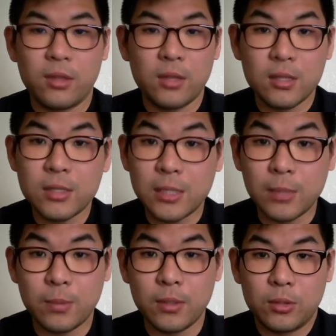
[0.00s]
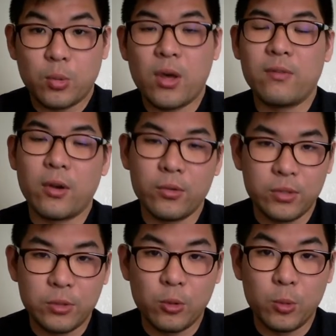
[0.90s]
that sleeping 12 hours
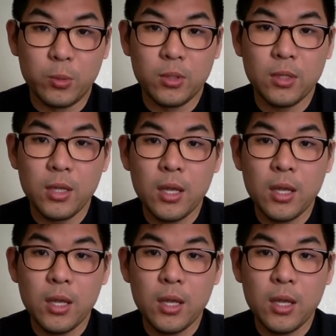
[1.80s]
is normal.